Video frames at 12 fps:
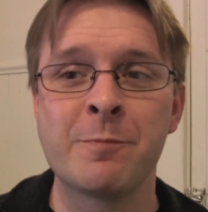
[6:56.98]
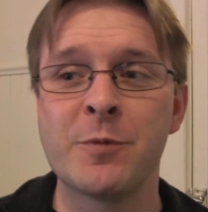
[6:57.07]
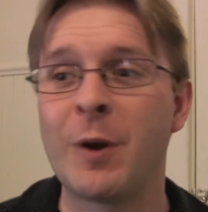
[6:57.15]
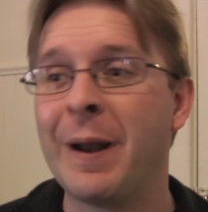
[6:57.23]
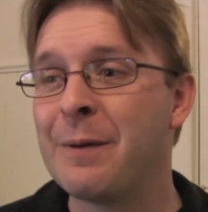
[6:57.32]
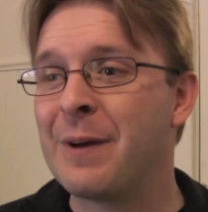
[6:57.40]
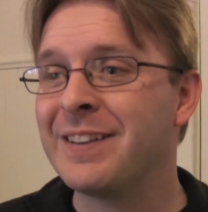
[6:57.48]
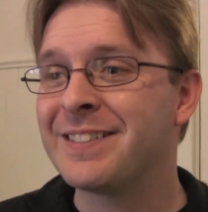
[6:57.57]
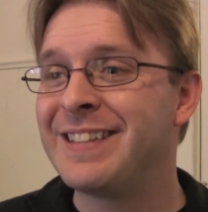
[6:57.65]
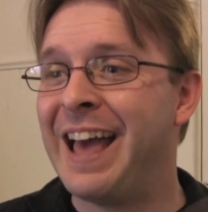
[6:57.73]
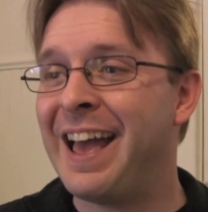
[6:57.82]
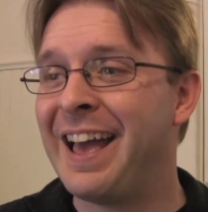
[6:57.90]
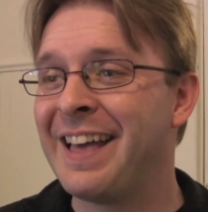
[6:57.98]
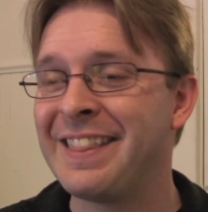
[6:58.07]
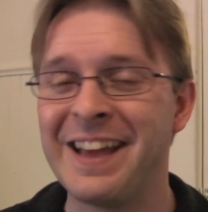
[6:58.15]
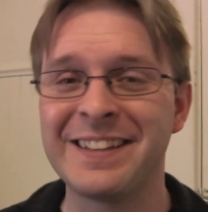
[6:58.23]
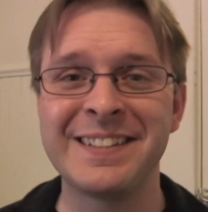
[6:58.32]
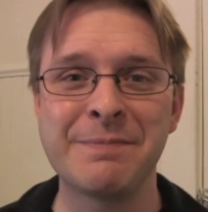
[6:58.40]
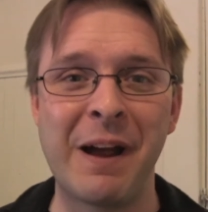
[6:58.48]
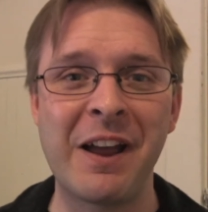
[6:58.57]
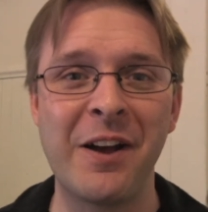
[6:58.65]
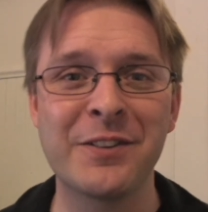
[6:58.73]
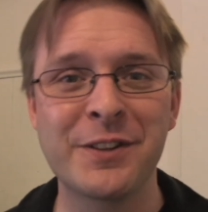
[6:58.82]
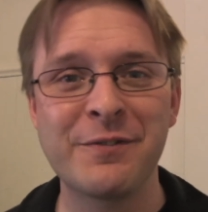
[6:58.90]
So anyway, that's my
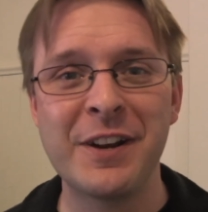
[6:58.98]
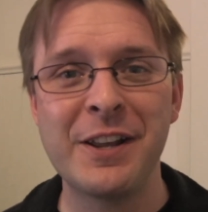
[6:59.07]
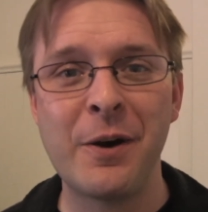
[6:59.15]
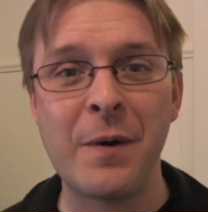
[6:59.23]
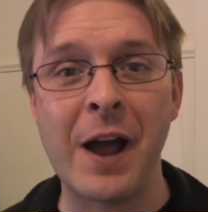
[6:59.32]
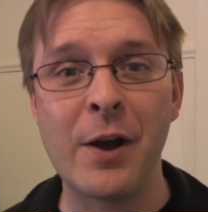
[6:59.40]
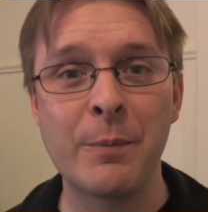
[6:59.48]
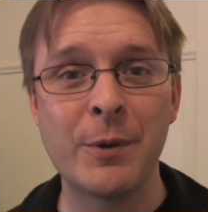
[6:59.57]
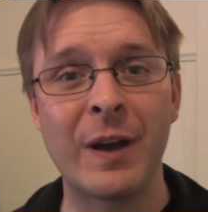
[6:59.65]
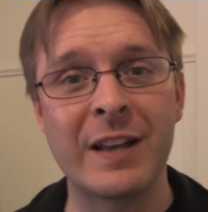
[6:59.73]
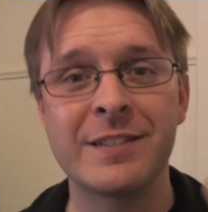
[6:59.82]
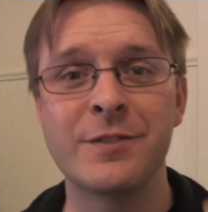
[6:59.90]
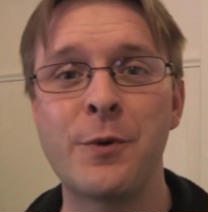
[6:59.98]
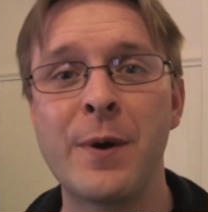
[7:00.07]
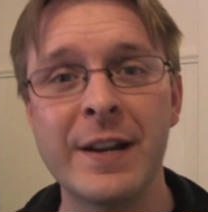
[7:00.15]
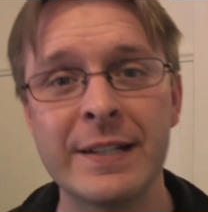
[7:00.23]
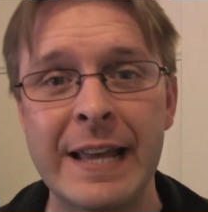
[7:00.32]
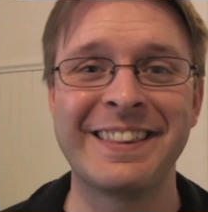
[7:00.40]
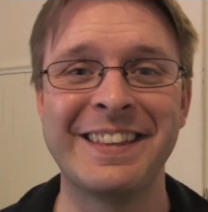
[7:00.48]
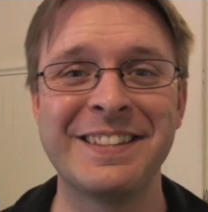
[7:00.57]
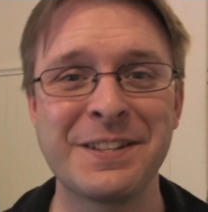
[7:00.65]
Oscar video. I hope you guys enjoyed it.